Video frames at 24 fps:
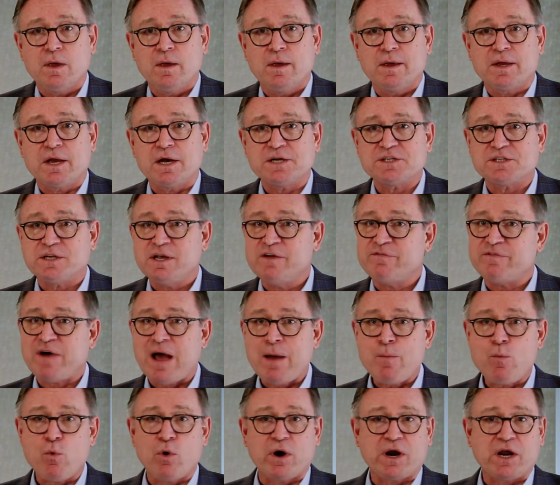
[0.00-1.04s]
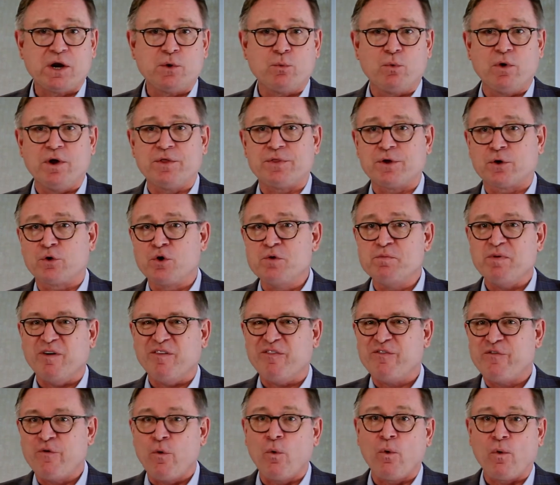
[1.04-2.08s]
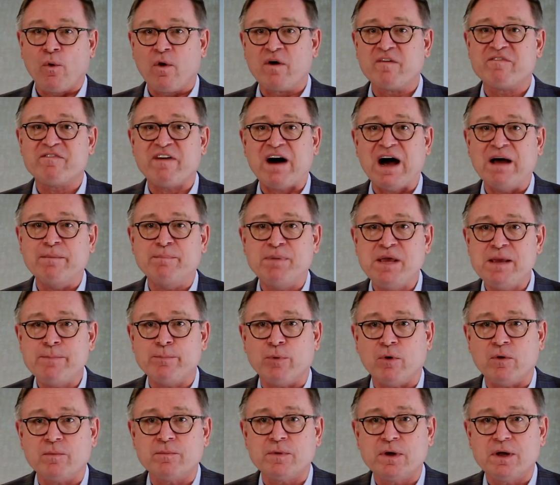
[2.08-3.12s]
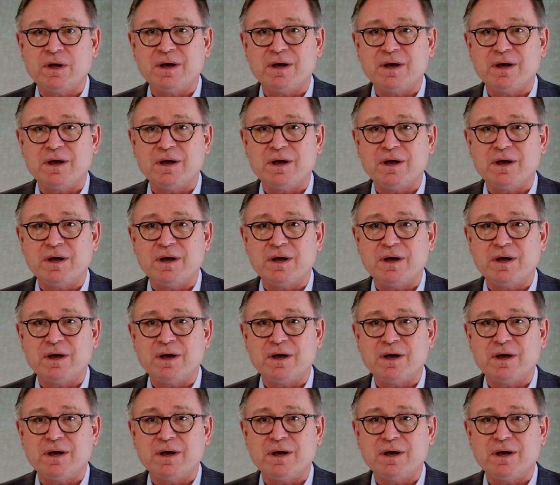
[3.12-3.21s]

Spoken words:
Because if I'm working with a group of 4 or 5 people,